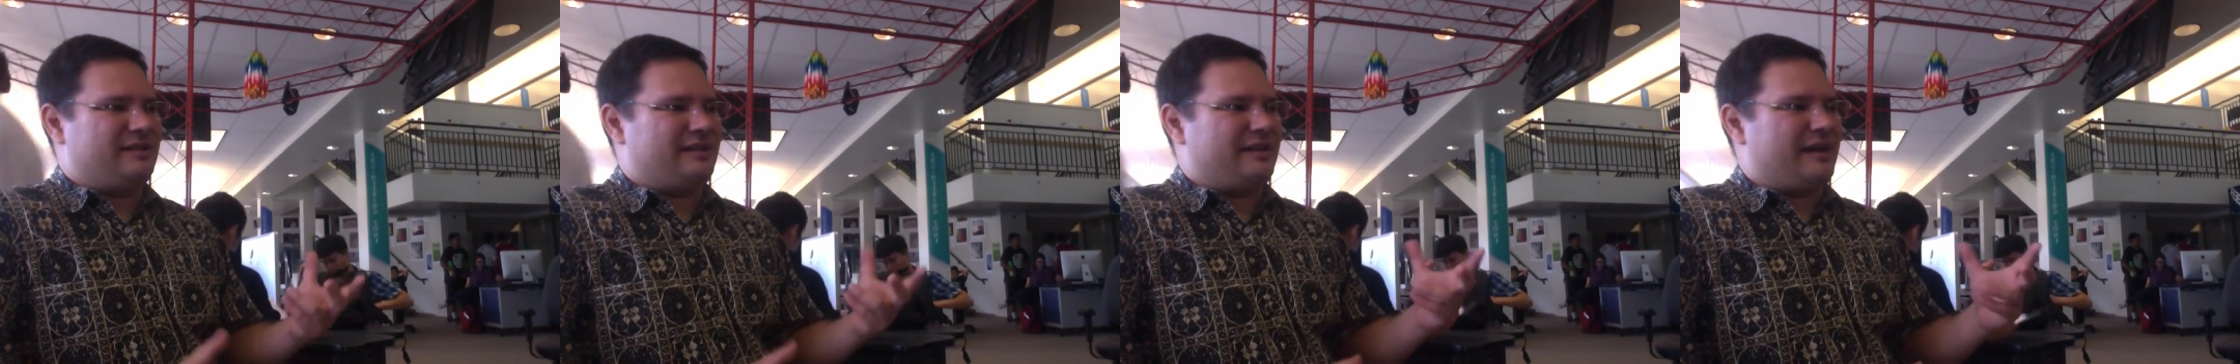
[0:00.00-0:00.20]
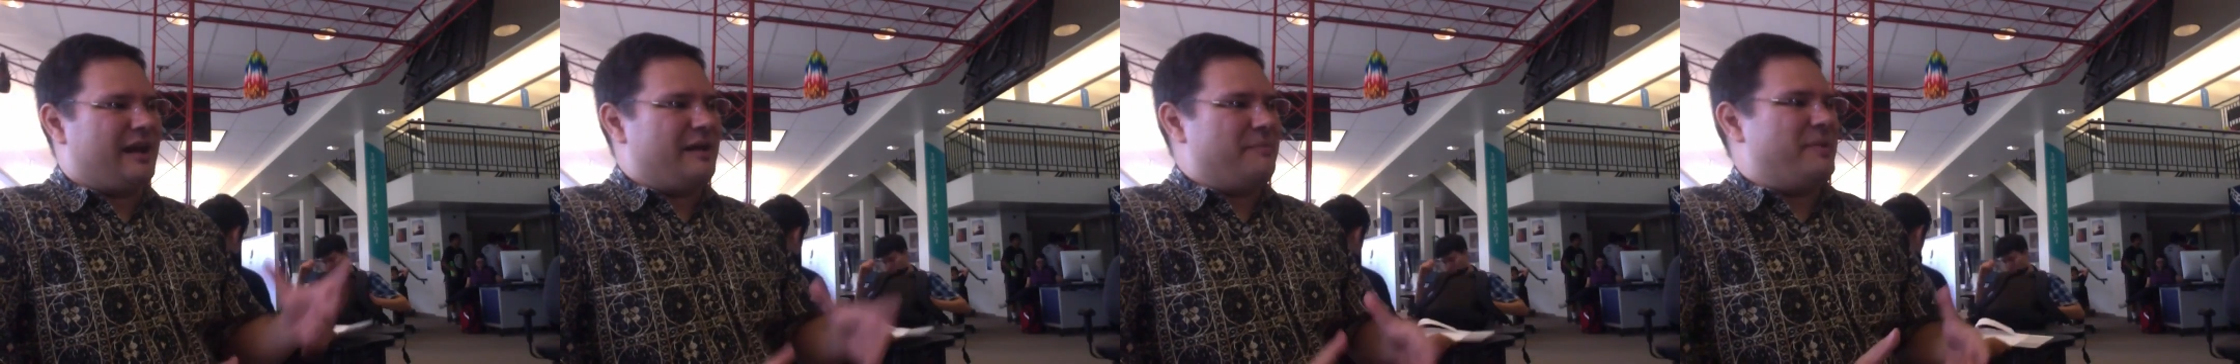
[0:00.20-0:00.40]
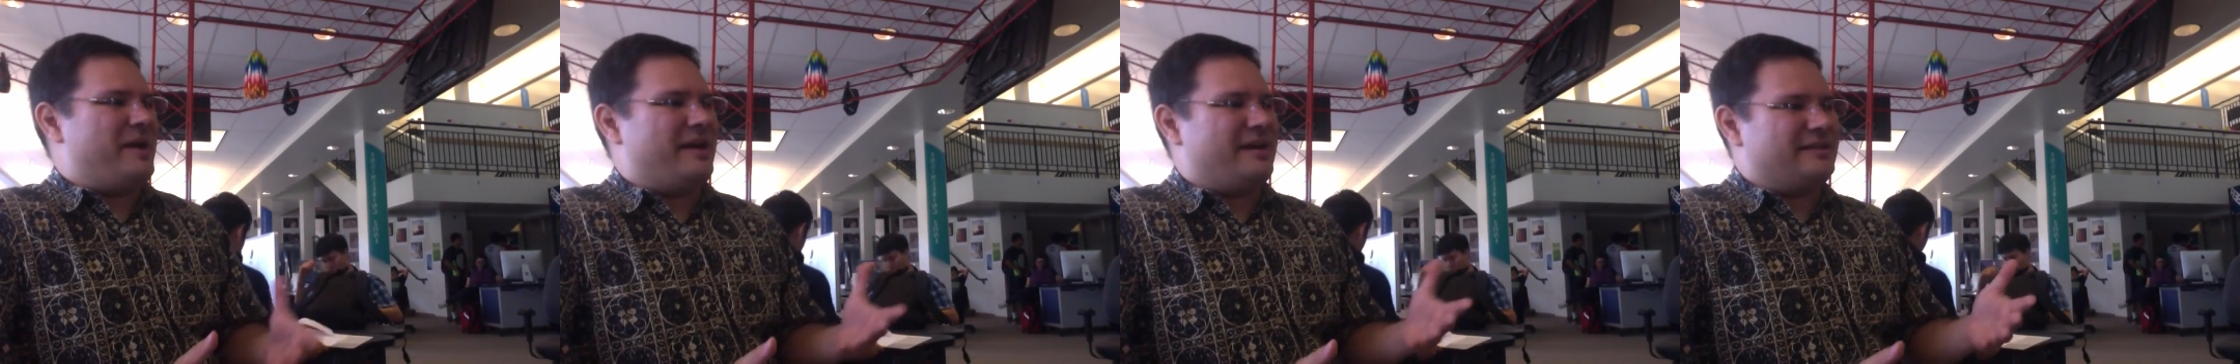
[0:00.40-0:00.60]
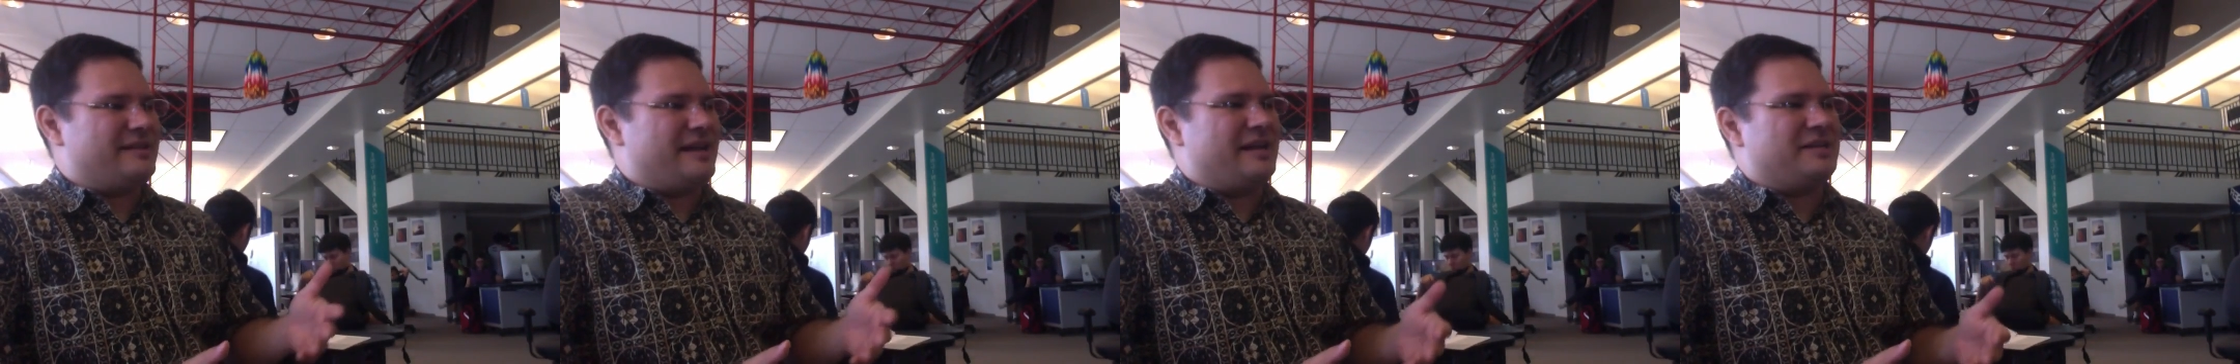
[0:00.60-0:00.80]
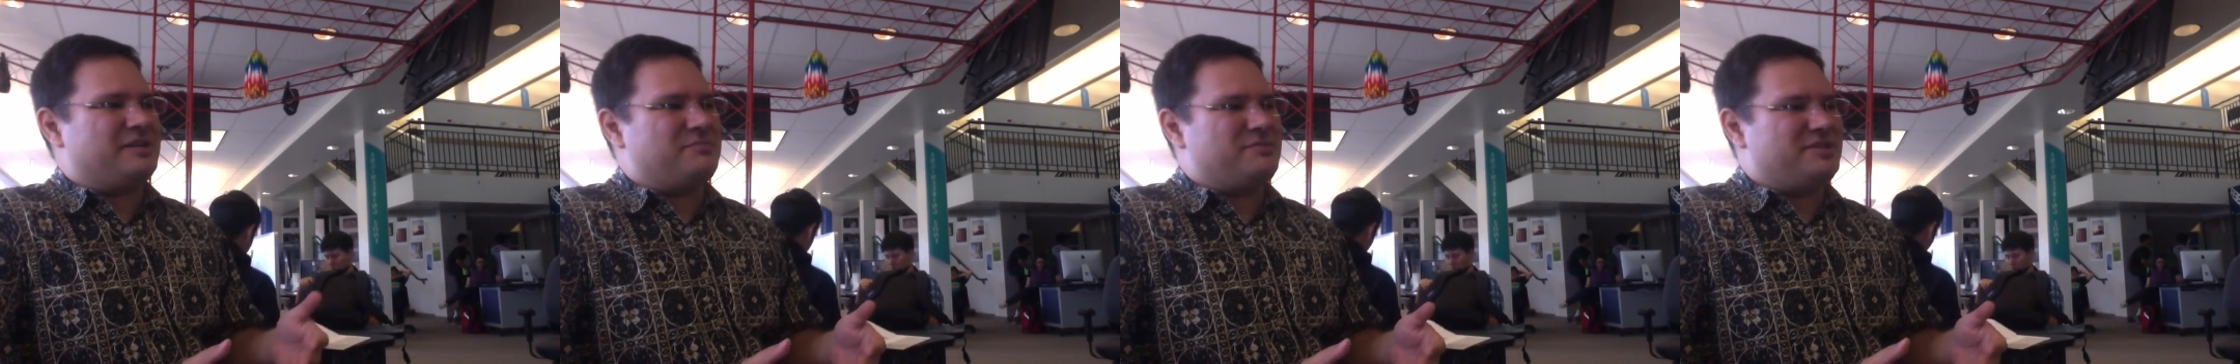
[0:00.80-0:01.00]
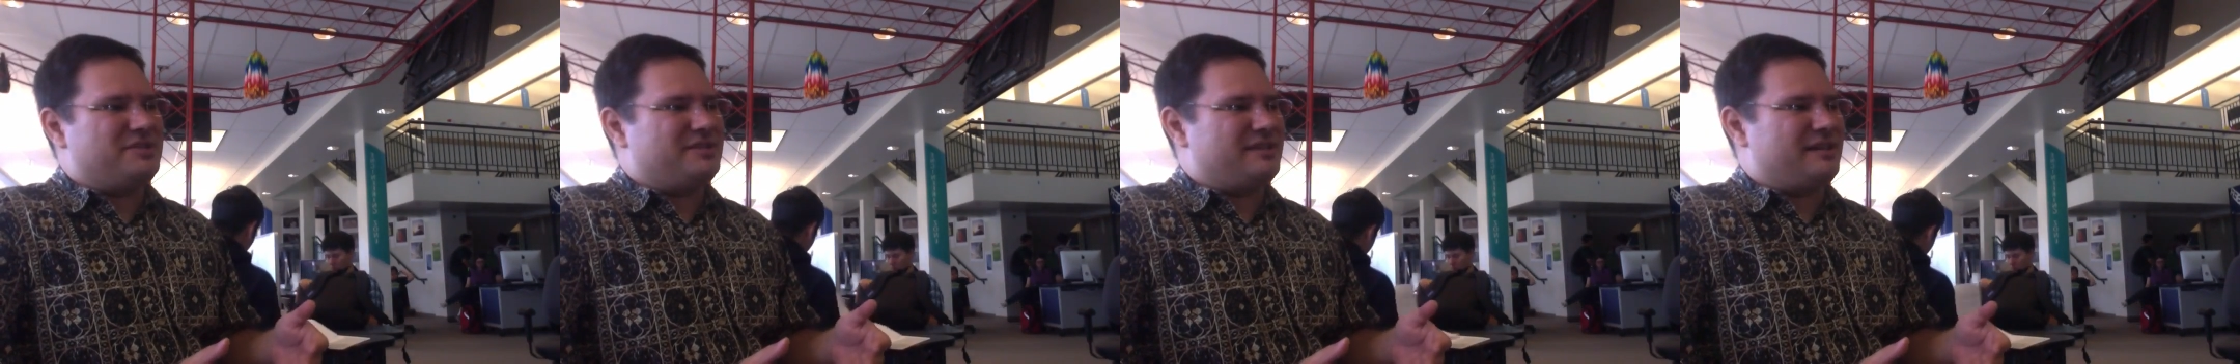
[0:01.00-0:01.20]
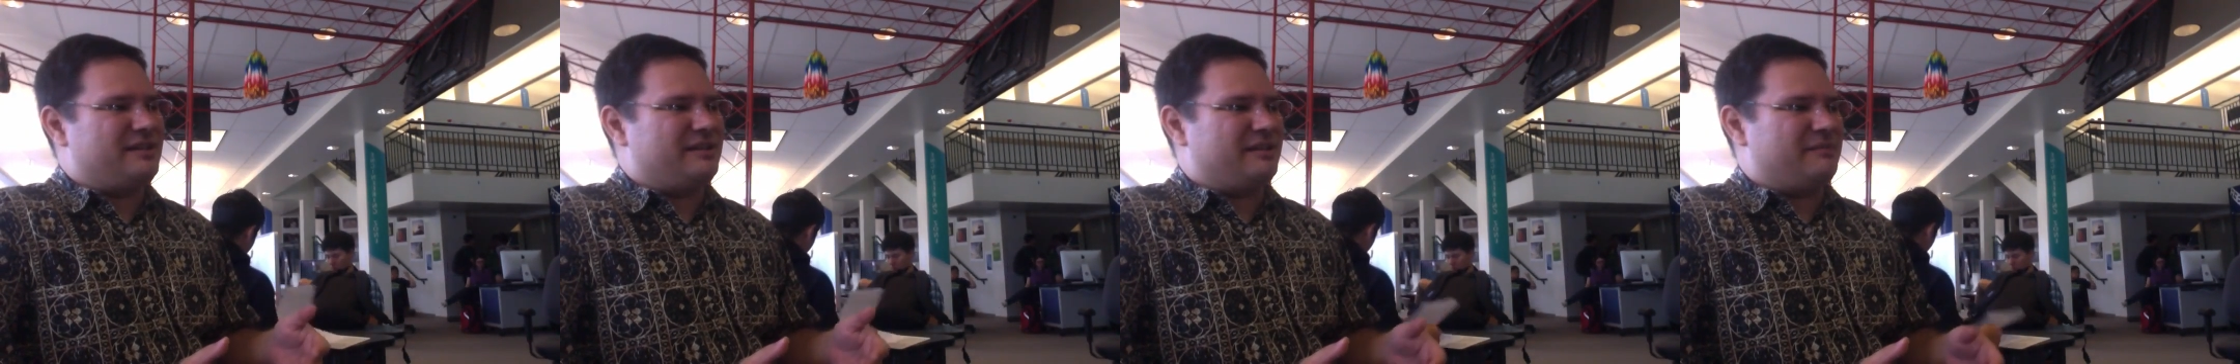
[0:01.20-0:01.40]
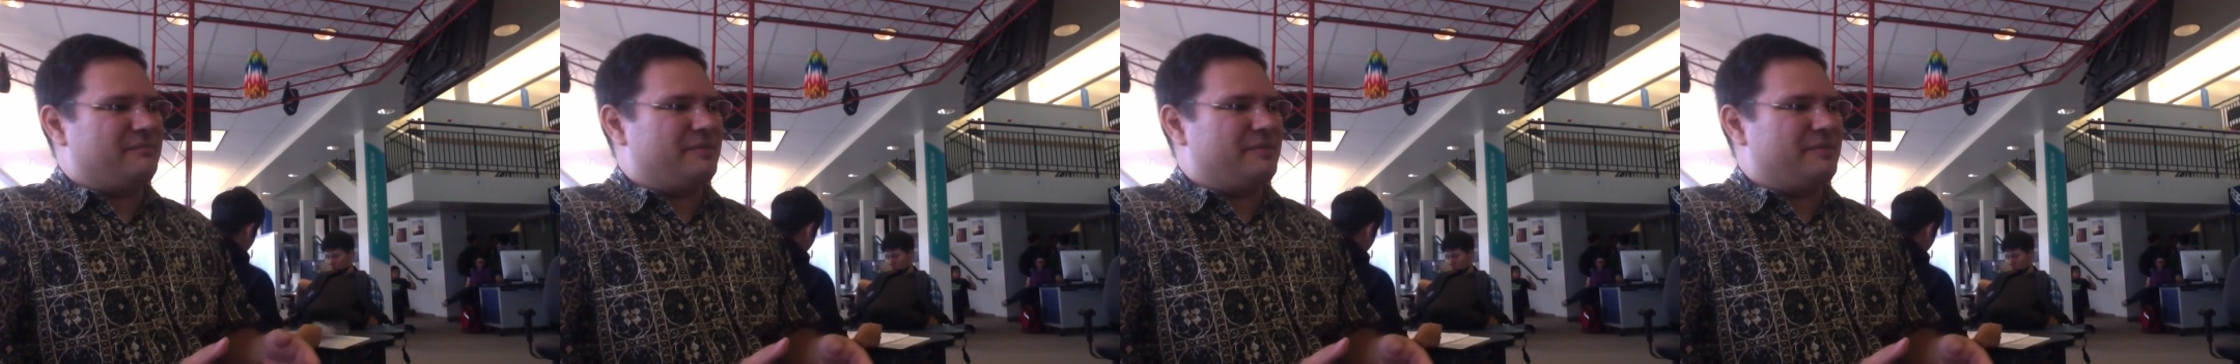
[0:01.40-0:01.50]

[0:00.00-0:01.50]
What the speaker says: like iPad attachments that